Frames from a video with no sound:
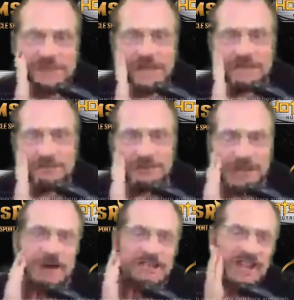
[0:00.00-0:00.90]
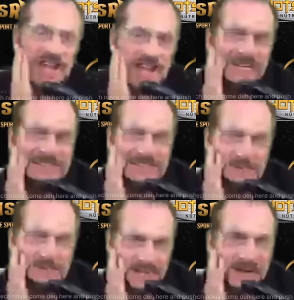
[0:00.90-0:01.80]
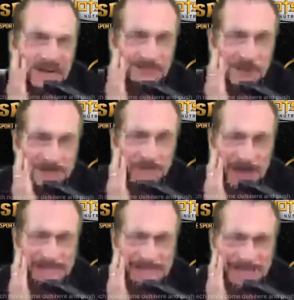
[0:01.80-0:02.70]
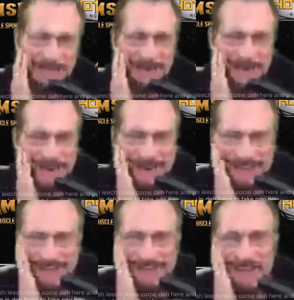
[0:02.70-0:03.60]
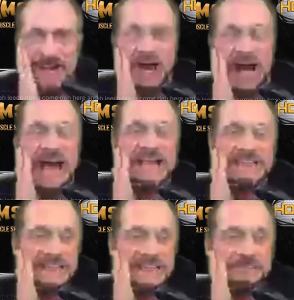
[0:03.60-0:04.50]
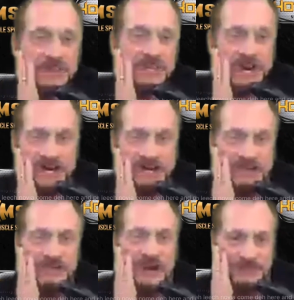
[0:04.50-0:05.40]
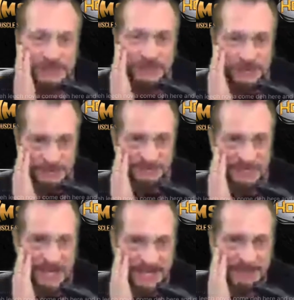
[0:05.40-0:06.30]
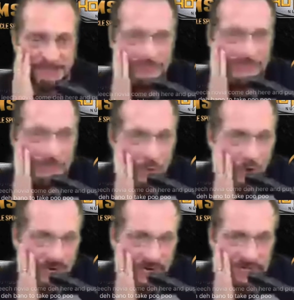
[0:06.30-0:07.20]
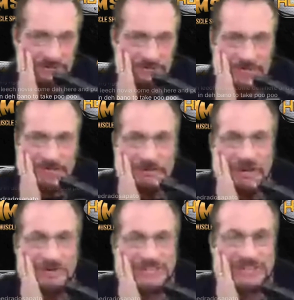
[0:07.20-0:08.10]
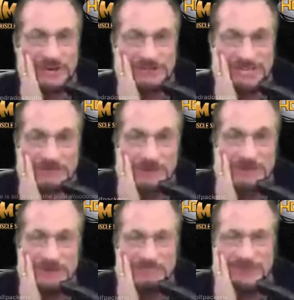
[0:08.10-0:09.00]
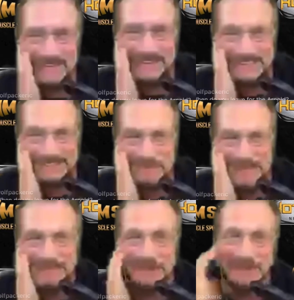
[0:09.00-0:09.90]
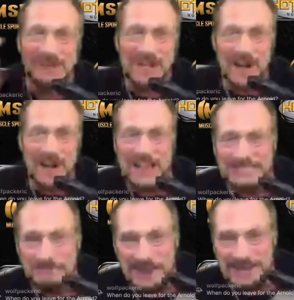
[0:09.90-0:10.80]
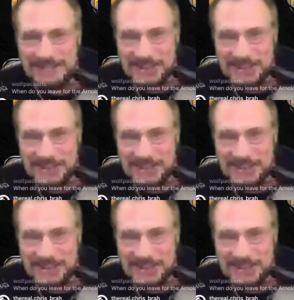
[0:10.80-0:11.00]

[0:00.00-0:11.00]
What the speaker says: Pretty much anything with a cunt makes my dick hard. I leave for the Arnold on Thursday morning. Joe is so deep in the piss. Pedro. Oh, that's Pedro.